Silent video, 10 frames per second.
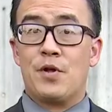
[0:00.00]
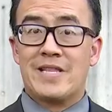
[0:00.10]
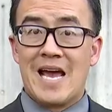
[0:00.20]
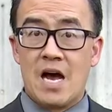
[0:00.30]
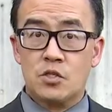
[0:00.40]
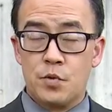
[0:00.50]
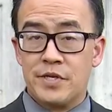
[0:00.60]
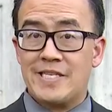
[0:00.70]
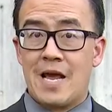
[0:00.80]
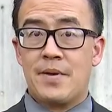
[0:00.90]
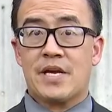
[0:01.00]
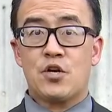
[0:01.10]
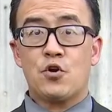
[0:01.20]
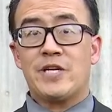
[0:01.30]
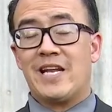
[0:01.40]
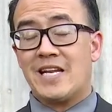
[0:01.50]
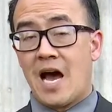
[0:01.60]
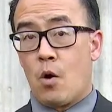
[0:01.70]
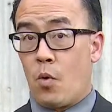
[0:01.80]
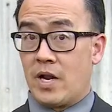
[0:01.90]
at the house where the stabbing occurred did
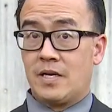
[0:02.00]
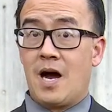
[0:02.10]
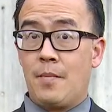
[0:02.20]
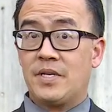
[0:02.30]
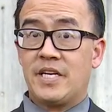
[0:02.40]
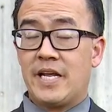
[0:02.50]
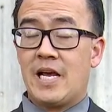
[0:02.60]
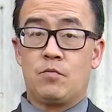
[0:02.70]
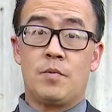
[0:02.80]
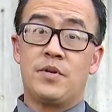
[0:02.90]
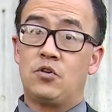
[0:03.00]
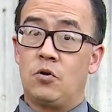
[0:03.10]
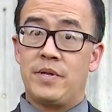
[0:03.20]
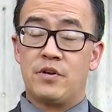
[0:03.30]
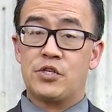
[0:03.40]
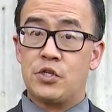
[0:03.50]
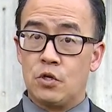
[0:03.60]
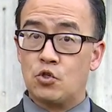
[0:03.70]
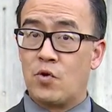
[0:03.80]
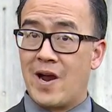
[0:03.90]
not want to comment today. A woman told me they're
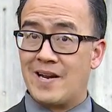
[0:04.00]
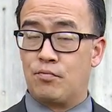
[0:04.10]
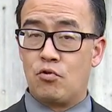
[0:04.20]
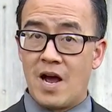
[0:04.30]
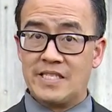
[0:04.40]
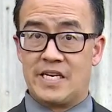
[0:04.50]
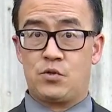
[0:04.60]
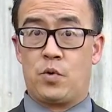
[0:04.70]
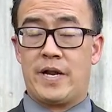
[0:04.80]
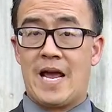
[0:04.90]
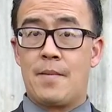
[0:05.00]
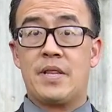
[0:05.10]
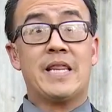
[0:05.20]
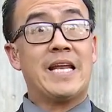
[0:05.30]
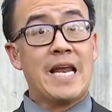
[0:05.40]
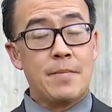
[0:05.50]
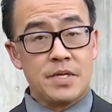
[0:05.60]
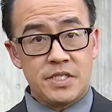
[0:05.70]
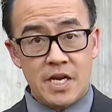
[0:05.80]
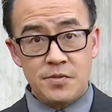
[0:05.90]
still trying to process what happened. The name of
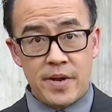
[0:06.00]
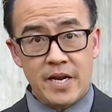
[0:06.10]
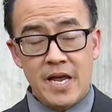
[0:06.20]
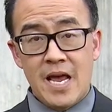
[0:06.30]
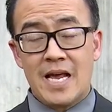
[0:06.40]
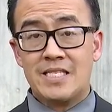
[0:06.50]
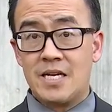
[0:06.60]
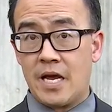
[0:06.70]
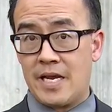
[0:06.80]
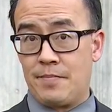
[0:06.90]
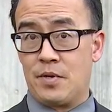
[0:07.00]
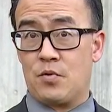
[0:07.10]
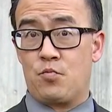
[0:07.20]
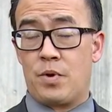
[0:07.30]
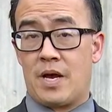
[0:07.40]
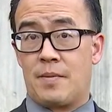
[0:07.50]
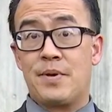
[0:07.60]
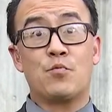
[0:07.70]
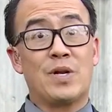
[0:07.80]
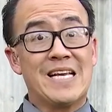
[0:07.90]
the suspect has not yet uh,
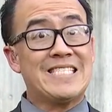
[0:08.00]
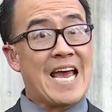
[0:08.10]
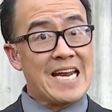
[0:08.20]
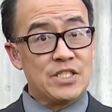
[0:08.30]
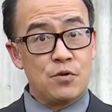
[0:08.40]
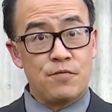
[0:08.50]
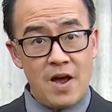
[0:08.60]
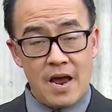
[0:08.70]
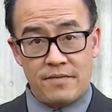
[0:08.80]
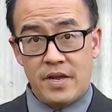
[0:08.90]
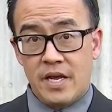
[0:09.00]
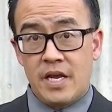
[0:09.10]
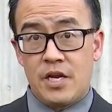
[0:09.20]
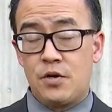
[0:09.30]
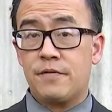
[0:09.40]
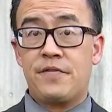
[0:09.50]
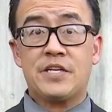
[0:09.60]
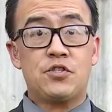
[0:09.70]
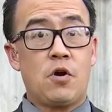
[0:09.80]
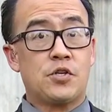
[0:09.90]
been released. Had he survived, he could have
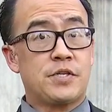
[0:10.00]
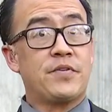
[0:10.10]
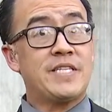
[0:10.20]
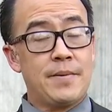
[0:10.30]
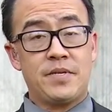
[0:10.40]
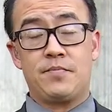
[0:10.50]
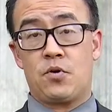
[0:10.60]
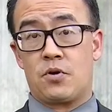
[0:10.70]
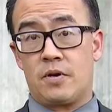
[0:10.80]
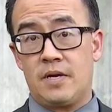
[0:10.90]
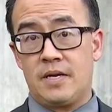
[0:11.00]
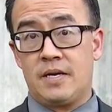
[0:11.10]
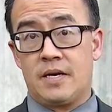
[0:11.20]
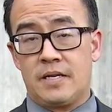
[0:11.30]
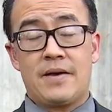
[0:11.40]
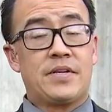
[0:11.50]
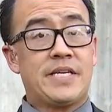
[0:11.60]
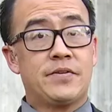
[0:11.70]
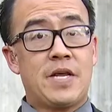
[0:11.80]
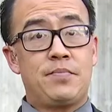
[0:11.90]
faced charges of attempted murder. Live at
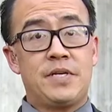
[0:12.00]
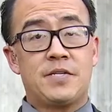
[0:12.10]
San Jose Police